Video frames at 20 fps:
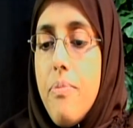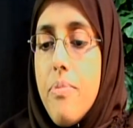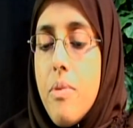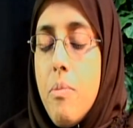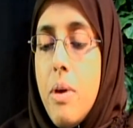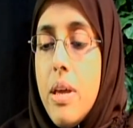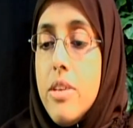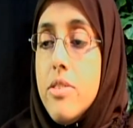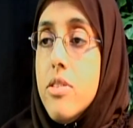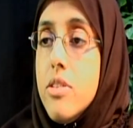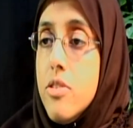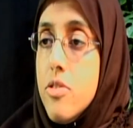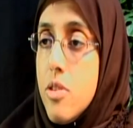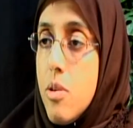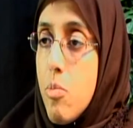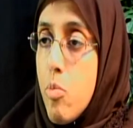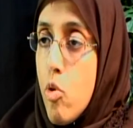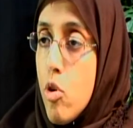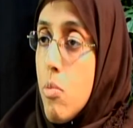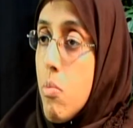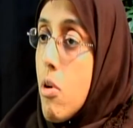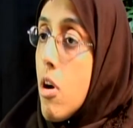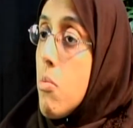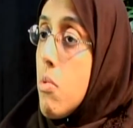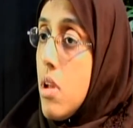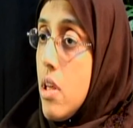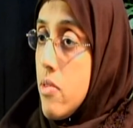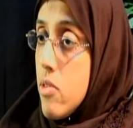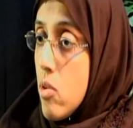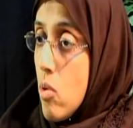medicine is an important part,
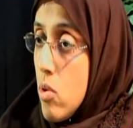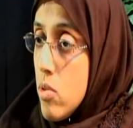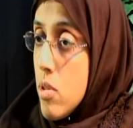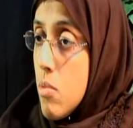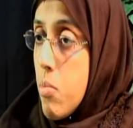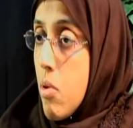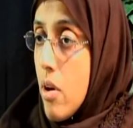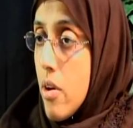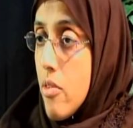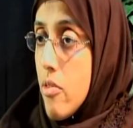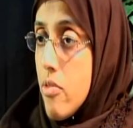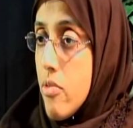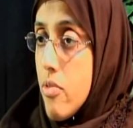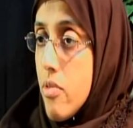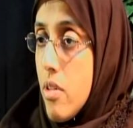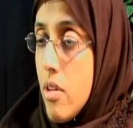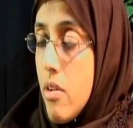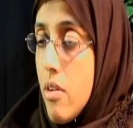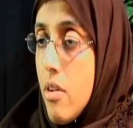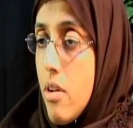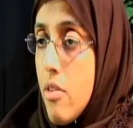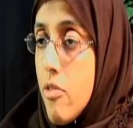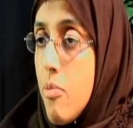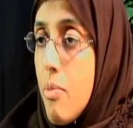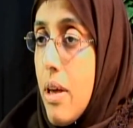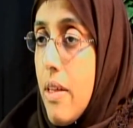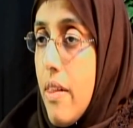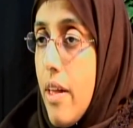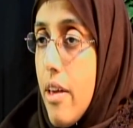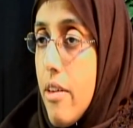but not the only part of my life.